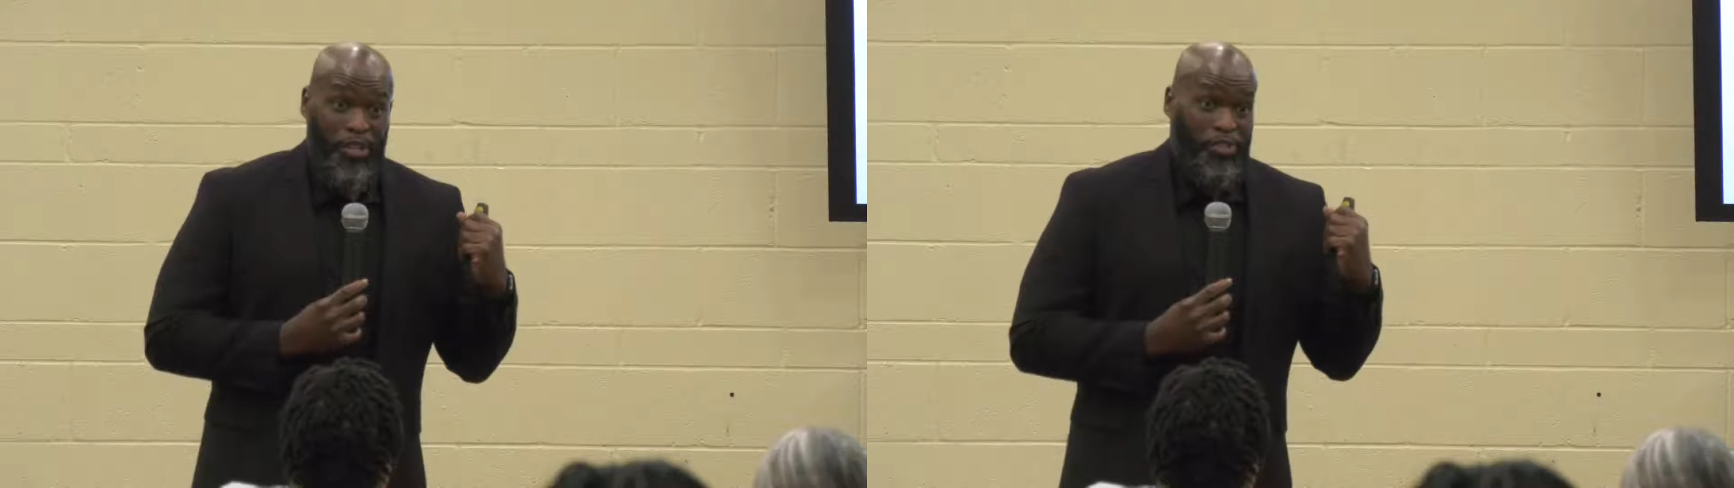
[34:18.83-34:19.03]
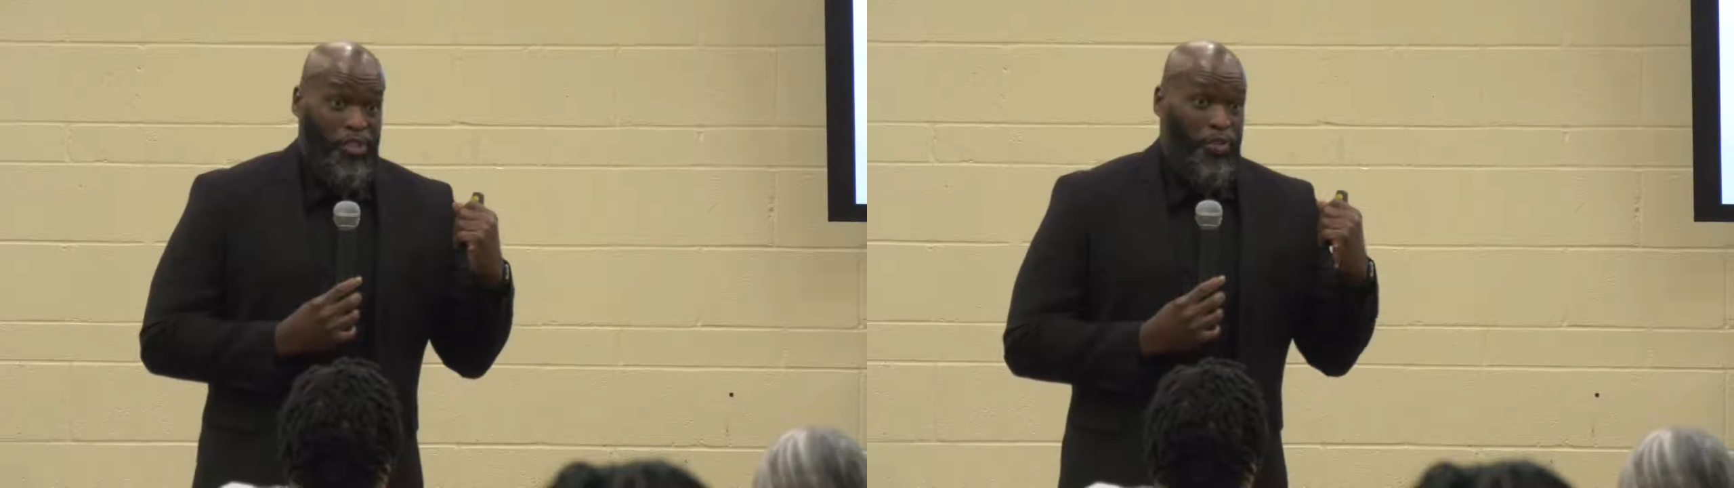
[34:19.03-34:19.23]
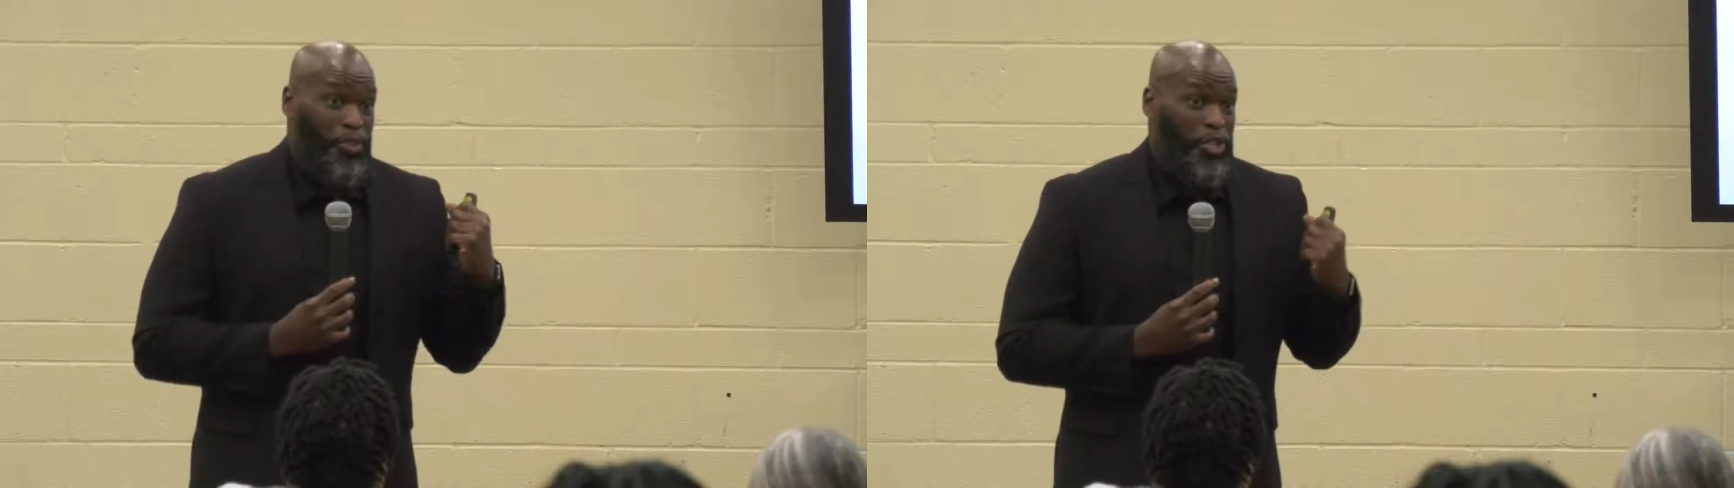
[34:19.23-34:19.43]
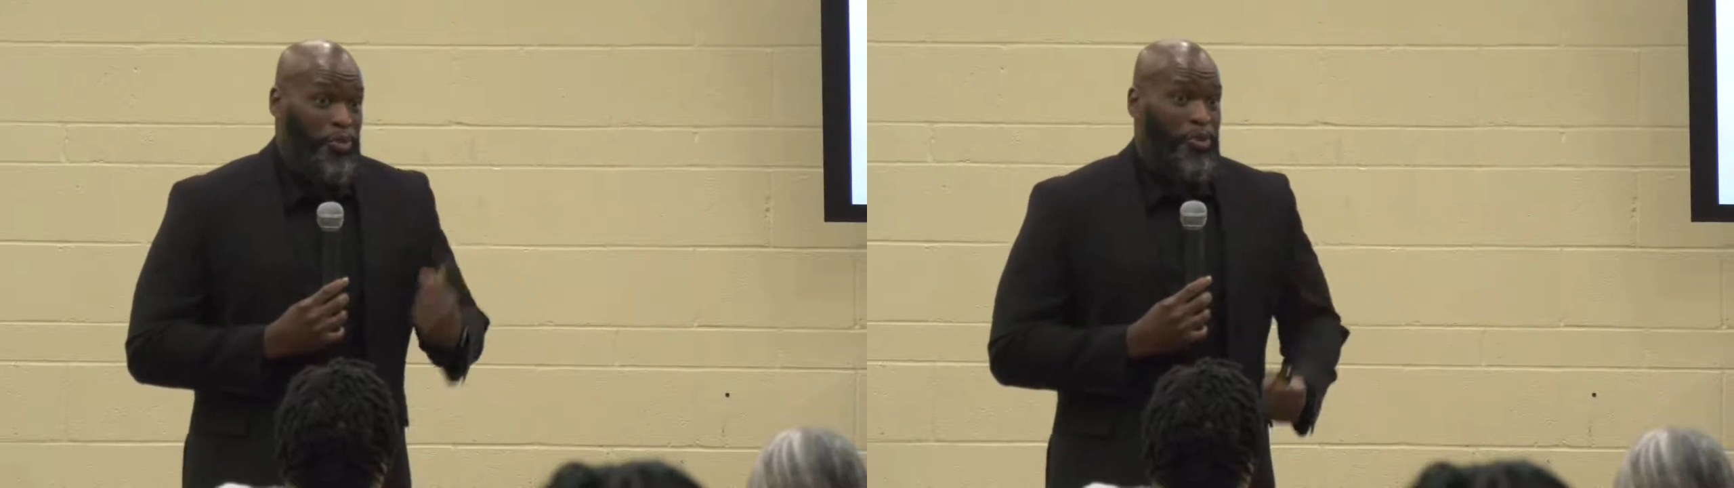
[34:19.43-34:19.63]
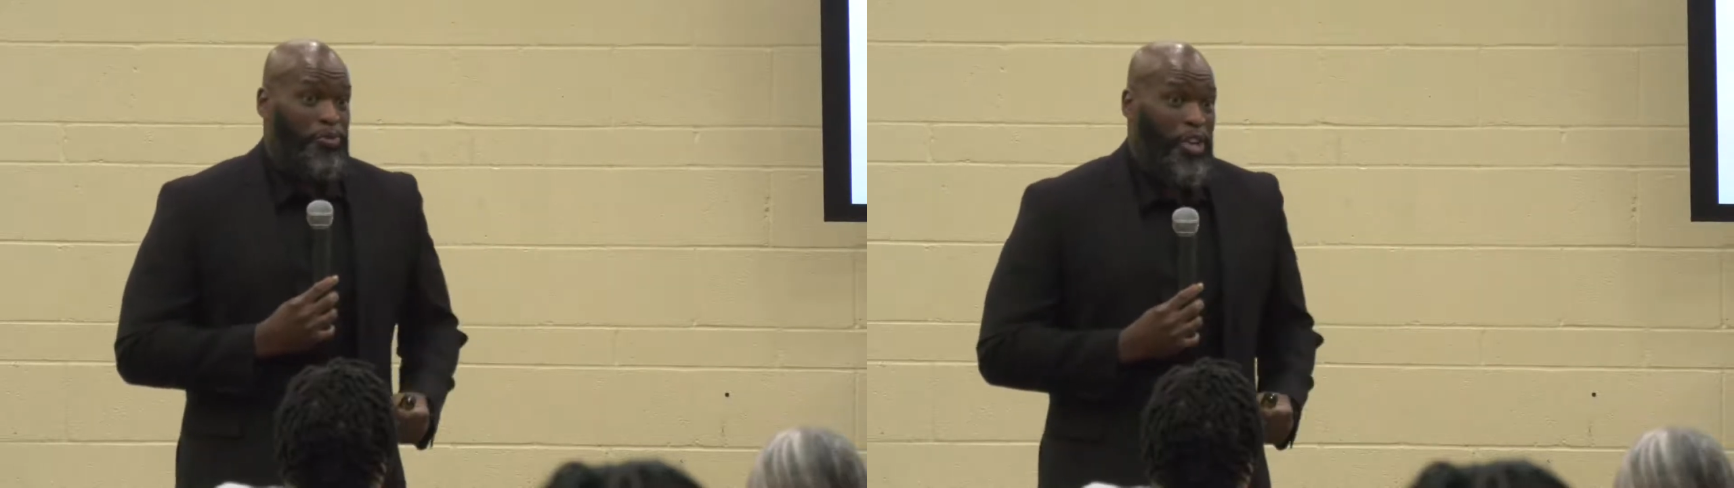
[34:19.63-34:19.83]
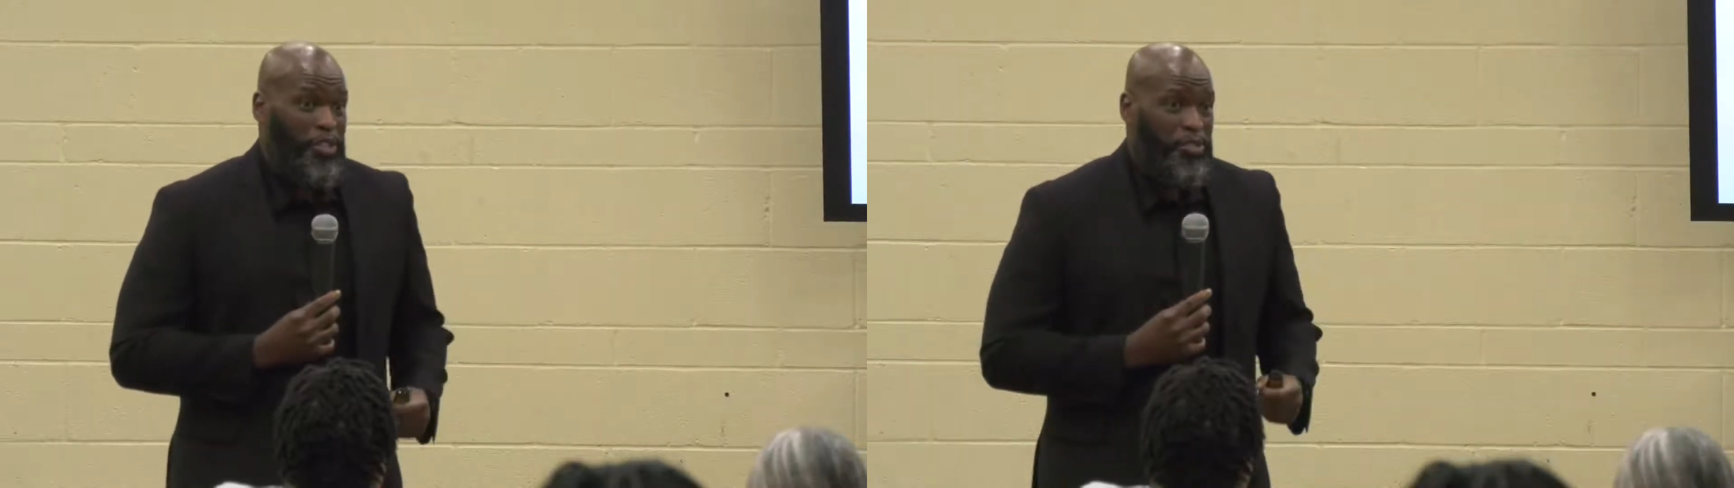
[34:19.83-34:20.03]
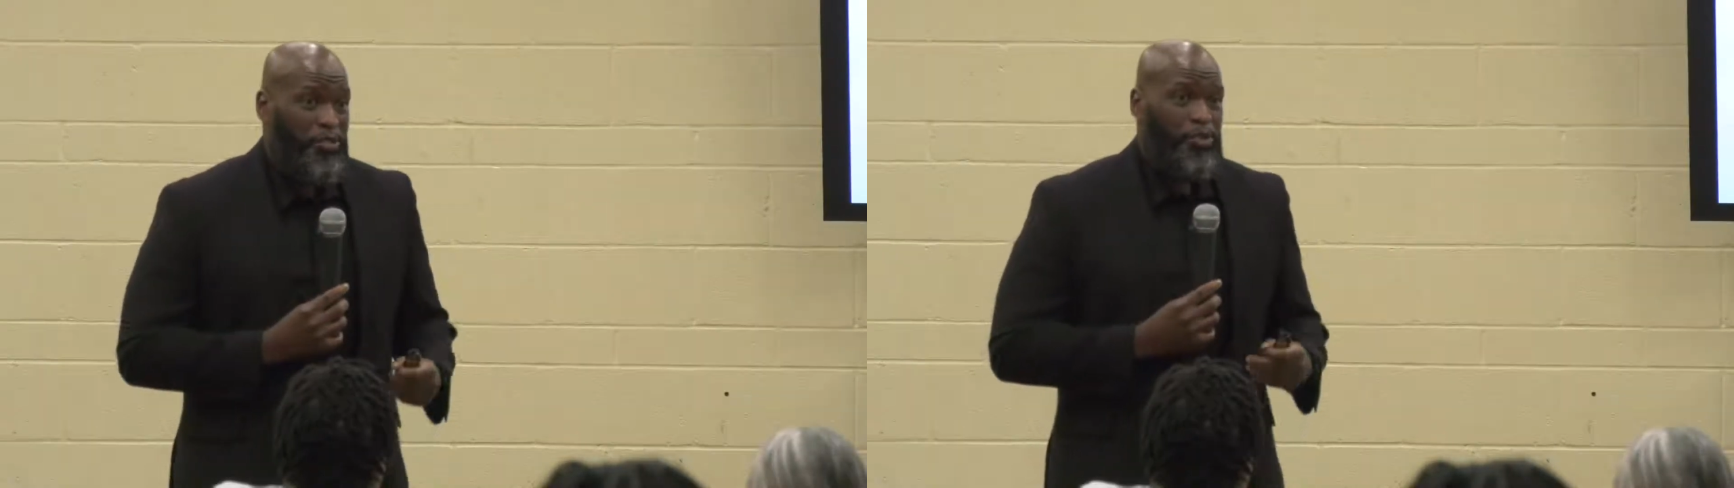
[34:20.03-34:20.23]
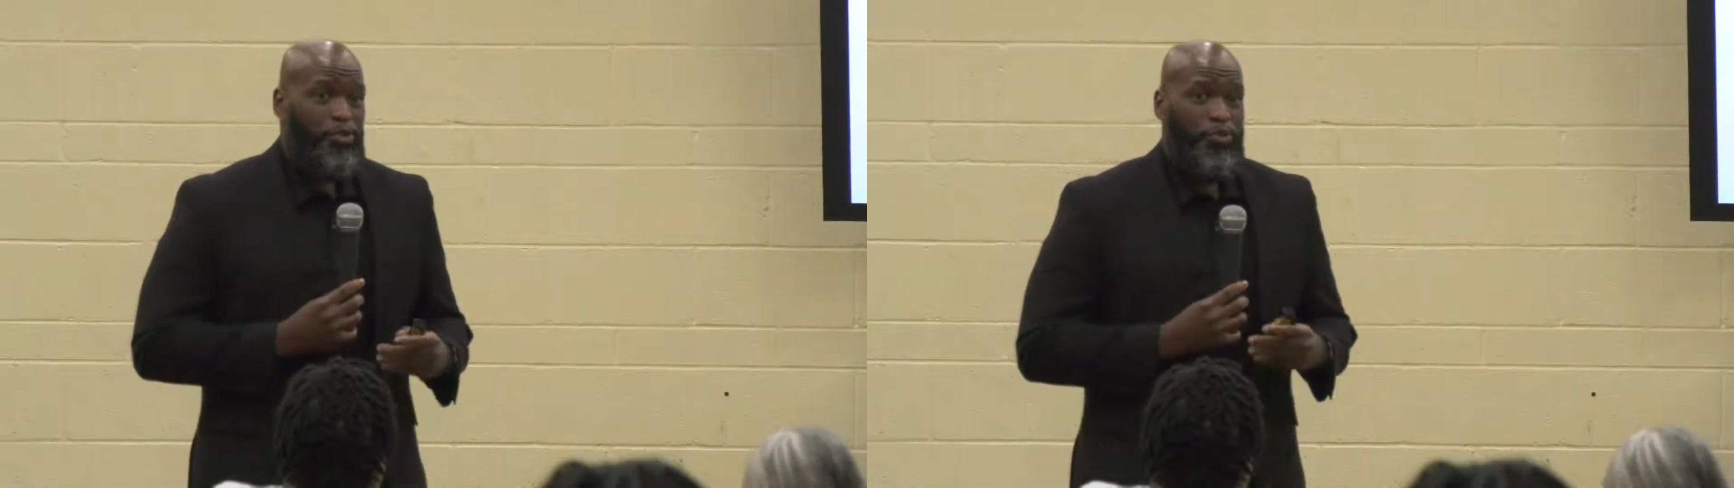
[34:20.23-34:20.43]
And so when you were a failing school